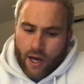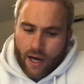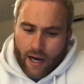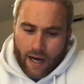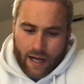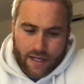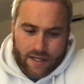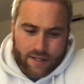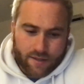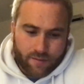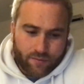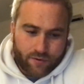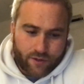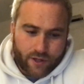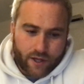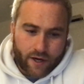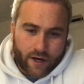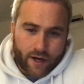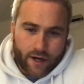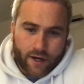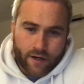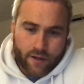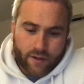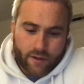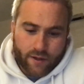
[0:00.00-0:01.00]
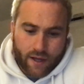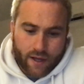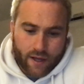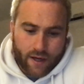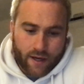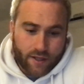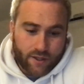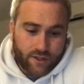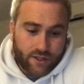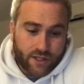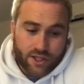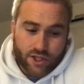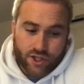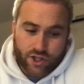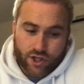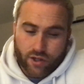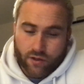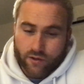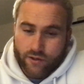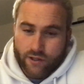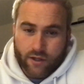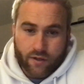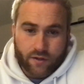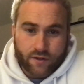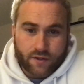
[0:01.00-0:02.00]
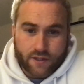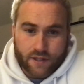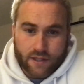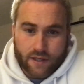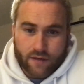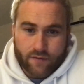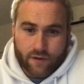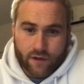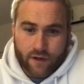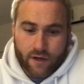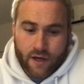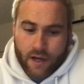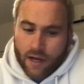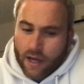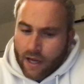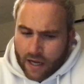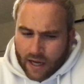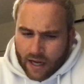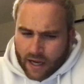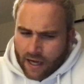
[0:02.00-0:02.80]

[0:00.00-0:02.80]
had some dinner, and then just chilled out into the evening.